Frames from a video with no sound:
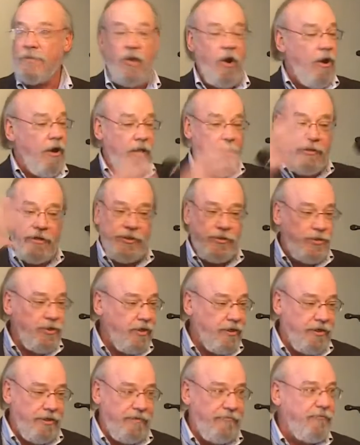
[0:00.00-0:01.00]
all their
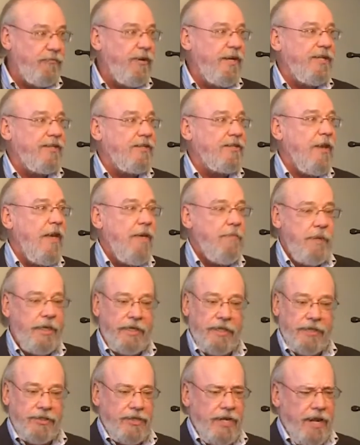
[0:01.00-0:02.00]
circle of friends,
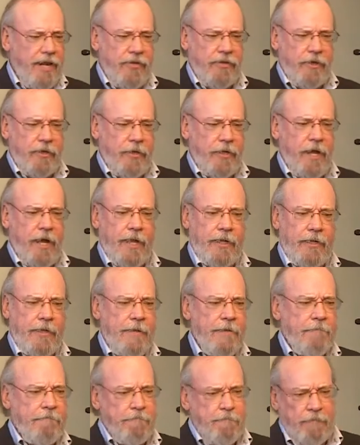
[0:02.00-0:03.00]
because now they're
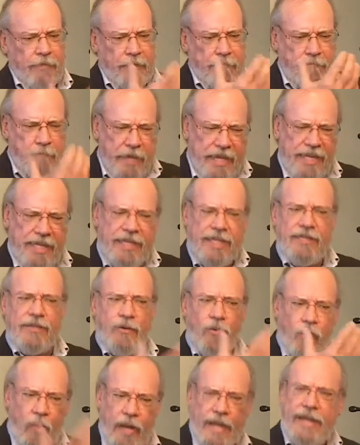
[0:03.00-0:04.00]
not being
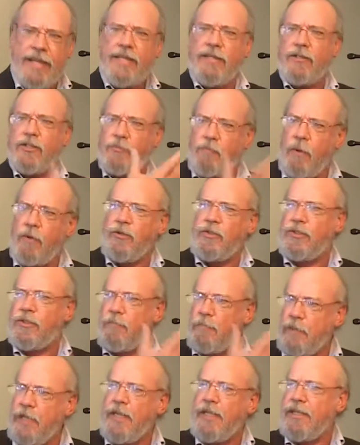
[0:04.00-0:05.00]
the way they're
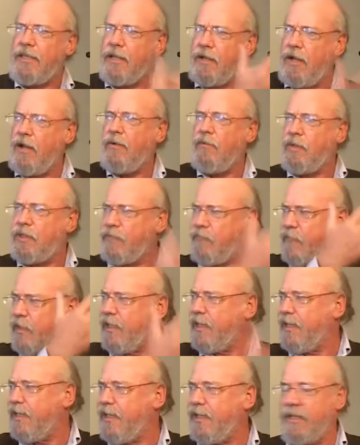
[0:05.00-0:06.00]
supposed to be that always
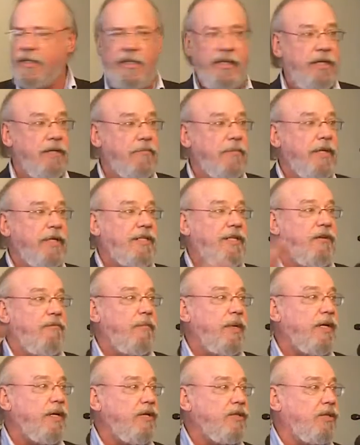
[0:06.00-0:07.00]
fit in, and then it means
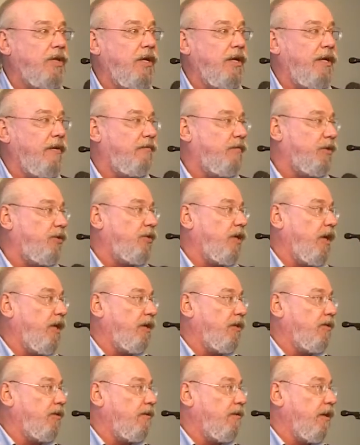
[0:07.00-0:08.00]
everybody else is going to have to
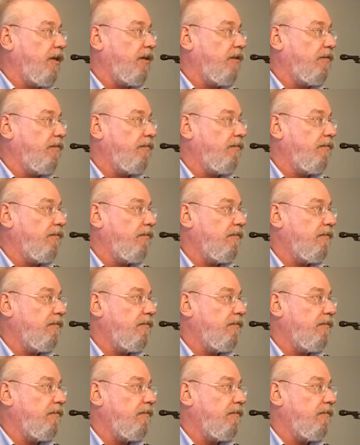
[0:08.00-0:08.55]
change, right?